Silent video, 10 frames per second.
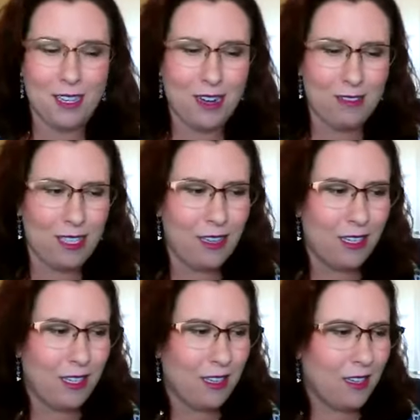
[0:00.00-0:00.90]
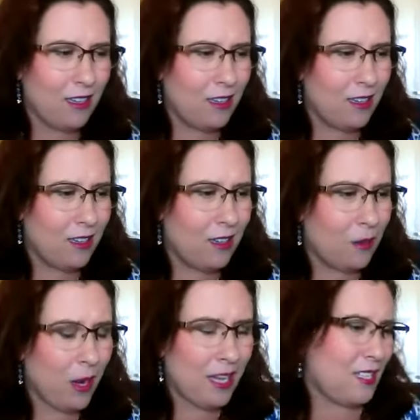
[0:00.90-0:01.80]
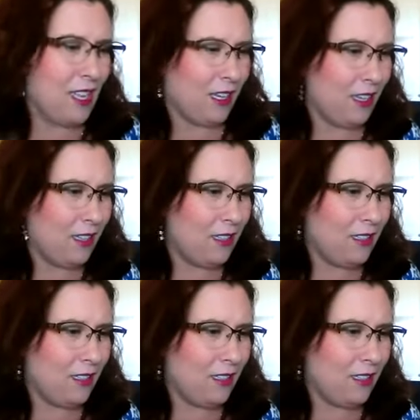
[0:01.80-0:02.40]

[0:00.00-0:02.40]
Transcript: and I was like, wait a second,